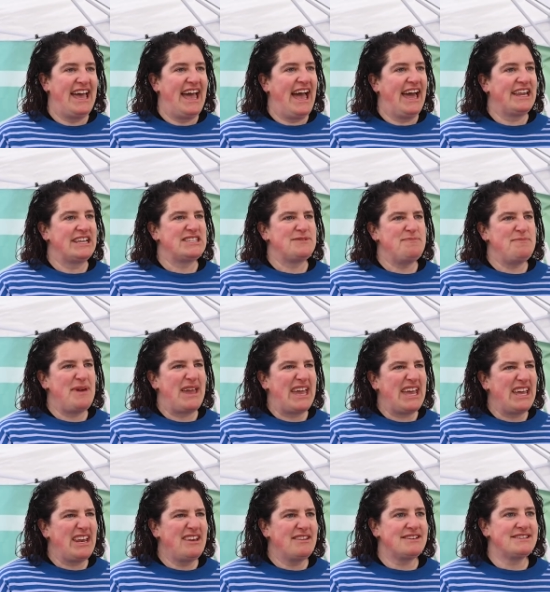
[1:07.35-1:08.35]
And it's
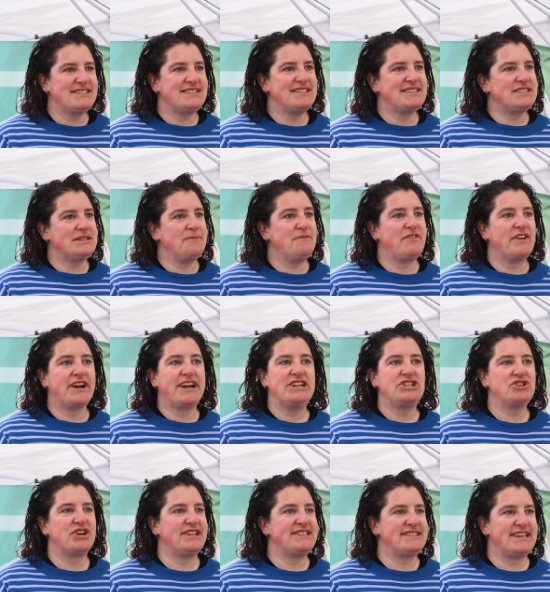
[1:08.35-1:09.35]
made the system very
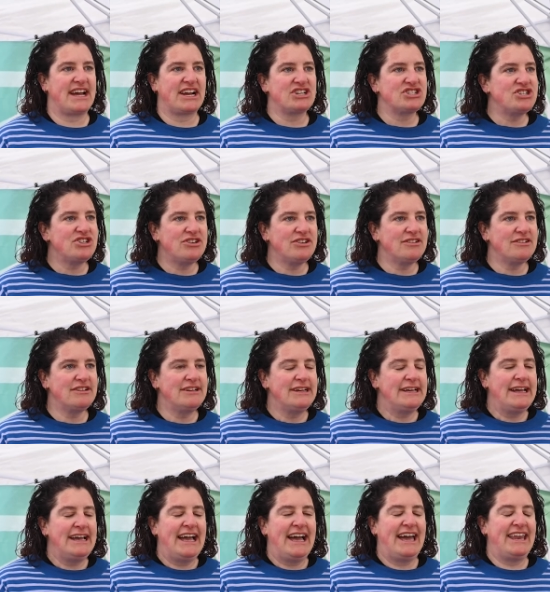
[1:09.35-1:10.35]
transactional
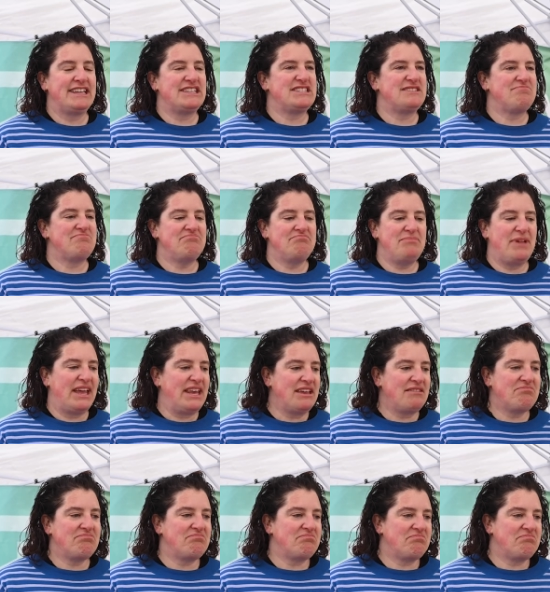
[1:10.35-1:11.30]
and it's made it